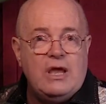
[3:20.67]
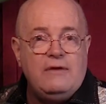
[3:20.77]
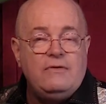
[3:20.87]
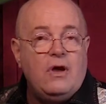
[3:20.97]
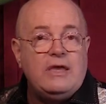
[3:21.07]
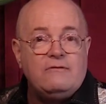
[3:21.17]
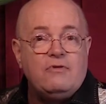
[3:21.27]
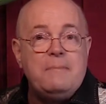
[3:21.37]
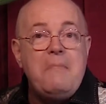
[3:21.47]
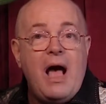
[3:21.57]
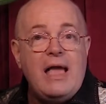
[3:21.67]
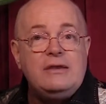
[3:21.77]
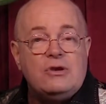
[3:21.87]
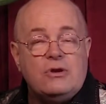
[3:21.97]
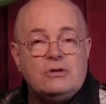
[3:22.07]
I feel I give
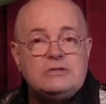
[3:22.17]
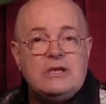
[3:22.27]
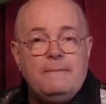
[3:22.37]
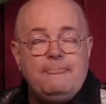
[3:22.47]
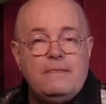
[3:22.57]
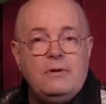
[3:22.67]
reminders.